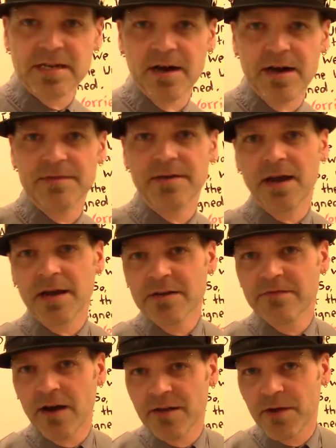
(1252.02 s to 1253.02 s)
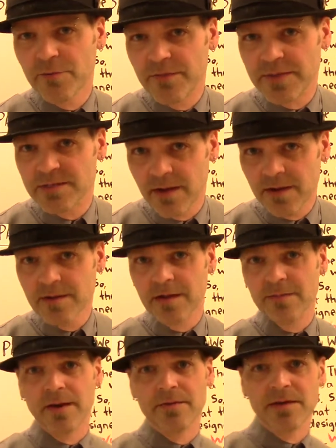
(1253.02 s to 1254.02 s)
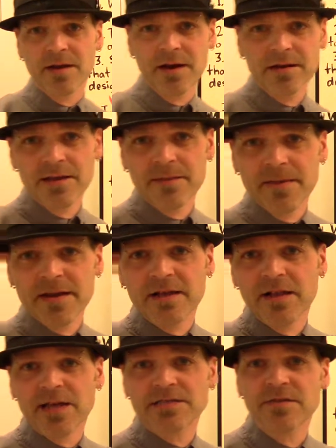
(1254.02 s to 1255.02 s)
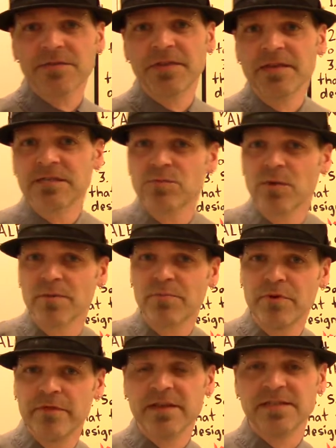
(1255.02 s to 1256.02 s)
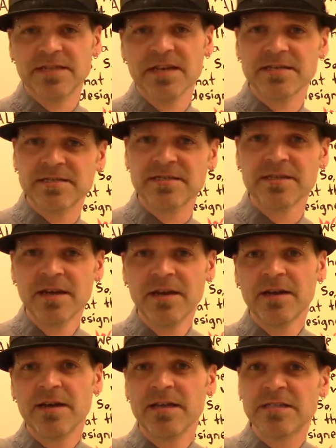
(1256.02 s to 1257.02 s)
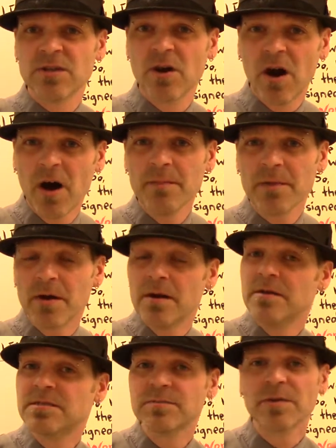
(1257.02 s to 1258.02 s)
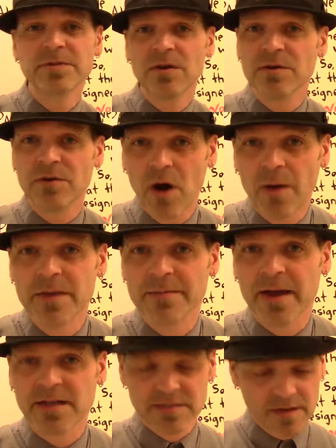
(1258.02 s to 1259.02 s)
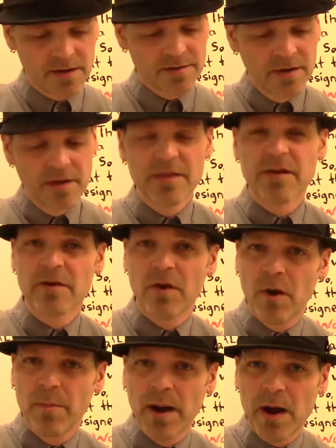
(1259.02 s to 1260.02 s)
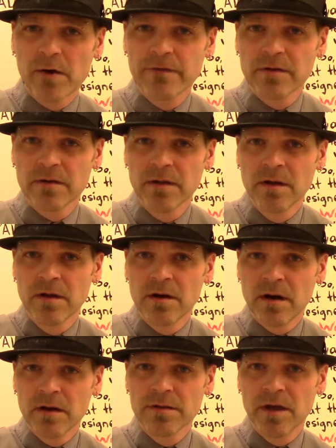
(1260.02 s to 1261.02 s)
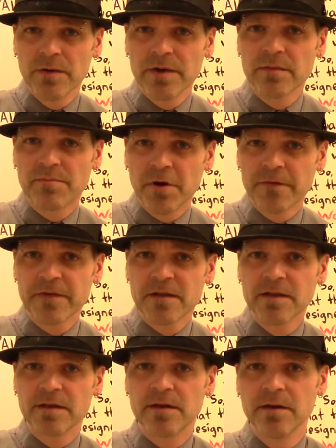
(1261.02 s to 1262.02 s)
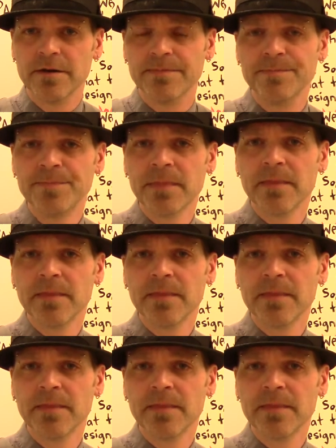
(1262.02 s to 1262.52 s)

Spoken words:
God, the kind of God that we've been talking about, and the kind that many classical theists want to prove exists, is sometimes called an omnimax God. They're all-powerful, all-knowing, and perfectly good.